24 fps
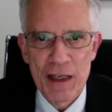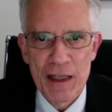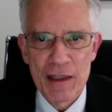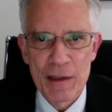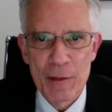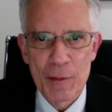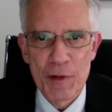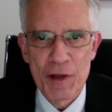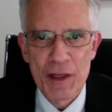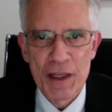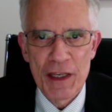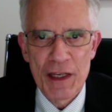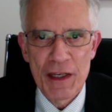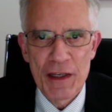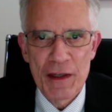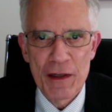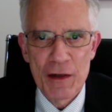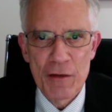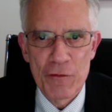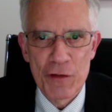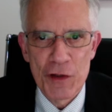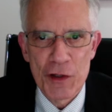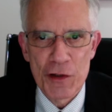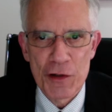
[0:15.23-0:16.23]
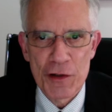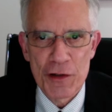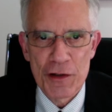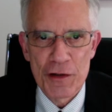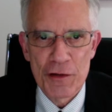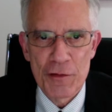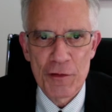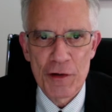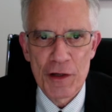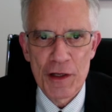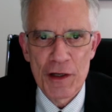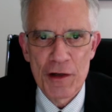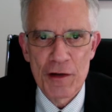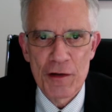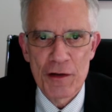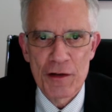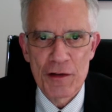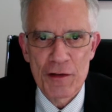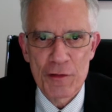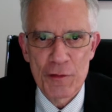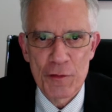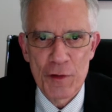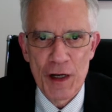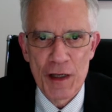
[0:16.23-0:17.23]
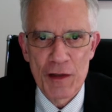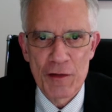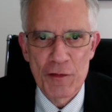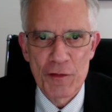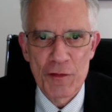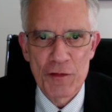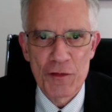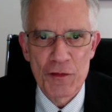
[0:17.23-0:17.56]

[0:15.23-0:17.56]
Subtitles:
at the beginning of your career as graduate